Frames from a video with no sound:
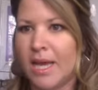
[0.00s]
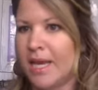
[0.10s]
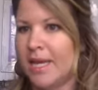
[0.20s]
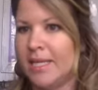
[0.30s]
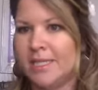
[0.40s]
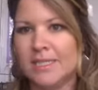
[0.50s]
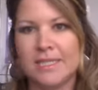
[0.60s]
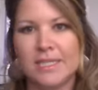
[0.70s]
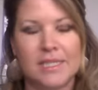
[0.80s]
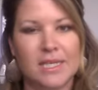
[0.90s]
And
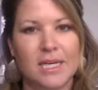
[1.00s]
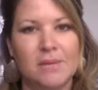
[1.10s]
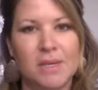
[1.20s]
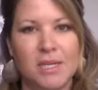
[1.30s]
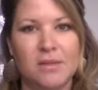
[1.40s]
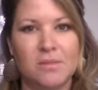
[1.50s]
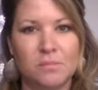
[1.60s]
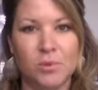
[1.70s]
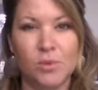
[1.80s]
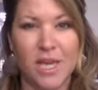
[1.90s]
I mean,
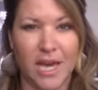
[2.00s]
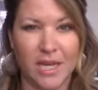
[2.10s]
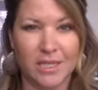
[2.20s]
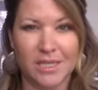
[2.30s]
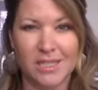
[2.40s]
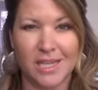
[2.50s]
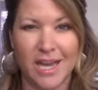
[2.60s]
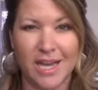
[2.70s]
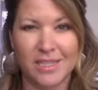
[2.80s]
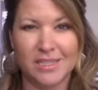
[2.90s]
booyah, that's a
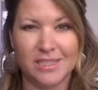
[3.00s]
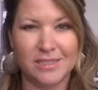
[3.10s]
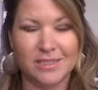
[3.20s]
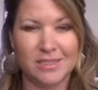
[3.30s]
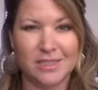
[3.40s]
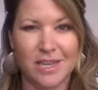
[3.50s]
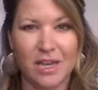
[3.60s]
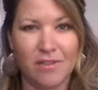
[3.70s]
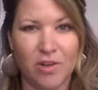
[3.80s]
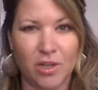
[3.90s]
lot to
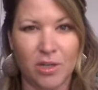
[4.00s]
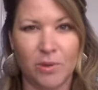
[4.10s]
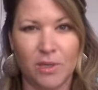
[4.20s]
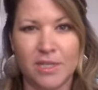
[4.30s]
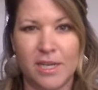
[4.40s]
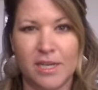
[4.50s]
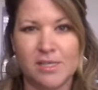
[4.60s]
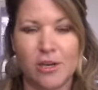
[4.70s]
have all in one day.